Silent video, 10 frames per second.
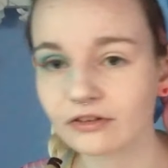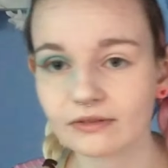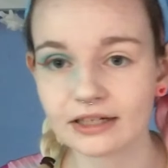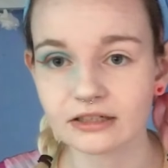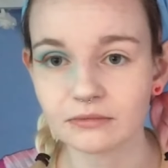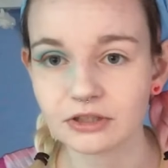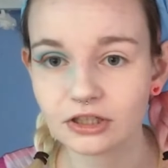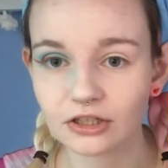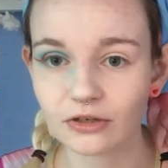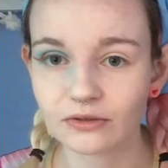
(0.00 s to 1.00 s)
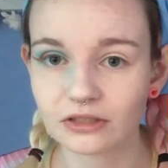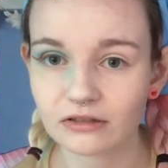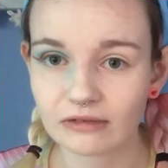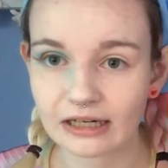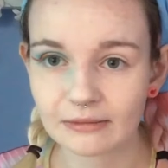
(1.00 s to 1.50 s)
the red, I'm just going to use
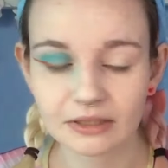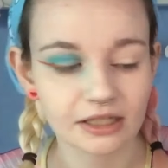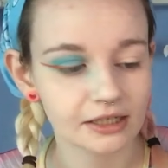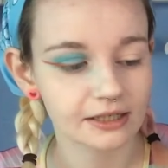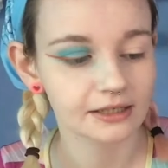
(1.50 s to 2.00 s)
red lipstick.